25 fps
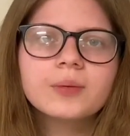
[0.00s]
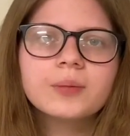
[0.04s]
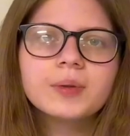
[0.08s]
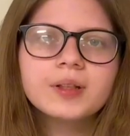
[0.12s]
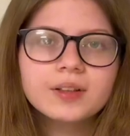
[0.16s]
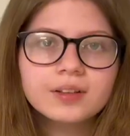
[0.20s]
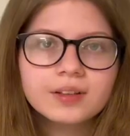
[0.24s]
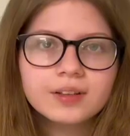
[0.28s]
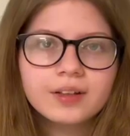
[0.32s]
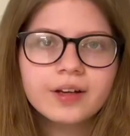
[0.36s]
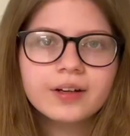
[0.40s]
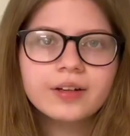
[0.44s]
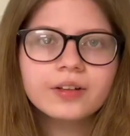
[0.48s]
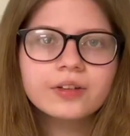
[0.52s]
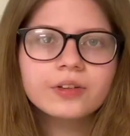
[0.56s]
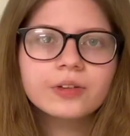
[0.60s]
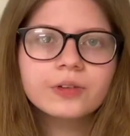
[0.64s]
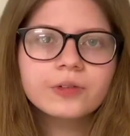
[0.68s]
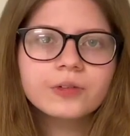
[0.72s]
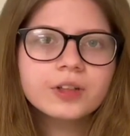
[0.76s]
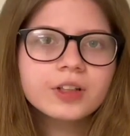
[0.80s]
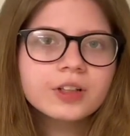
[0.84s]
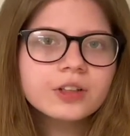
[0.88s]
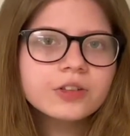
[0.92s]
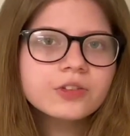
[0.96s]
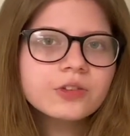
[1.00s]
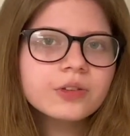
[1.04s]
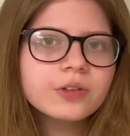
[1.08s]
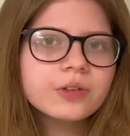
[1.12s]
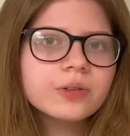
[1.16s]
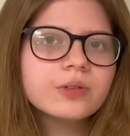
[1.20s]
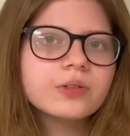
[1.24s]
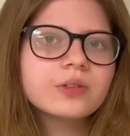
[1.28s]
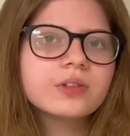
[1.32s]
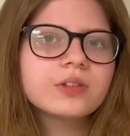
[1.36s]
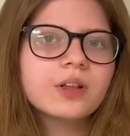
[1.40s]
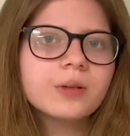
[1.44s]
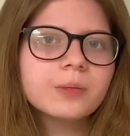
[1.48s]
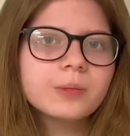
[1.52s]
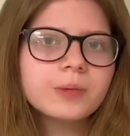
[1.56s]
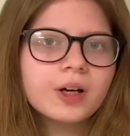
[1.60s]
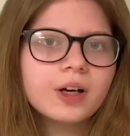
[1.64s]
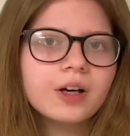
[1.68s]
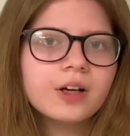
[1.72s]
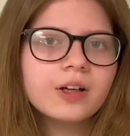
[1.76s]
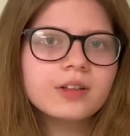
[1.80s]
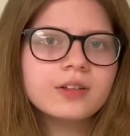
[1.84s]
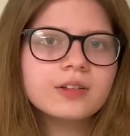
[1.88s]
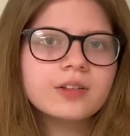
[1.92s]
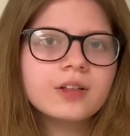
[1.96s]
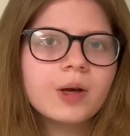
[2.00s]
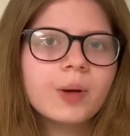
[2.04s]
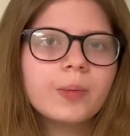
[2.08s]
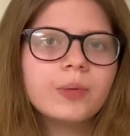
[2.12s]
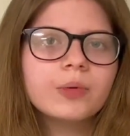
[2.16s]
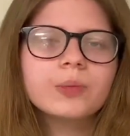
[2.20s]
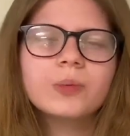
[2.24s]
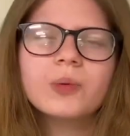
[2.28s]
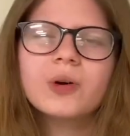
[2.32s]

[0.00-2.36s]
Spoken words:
we decided to reintroduce some concepts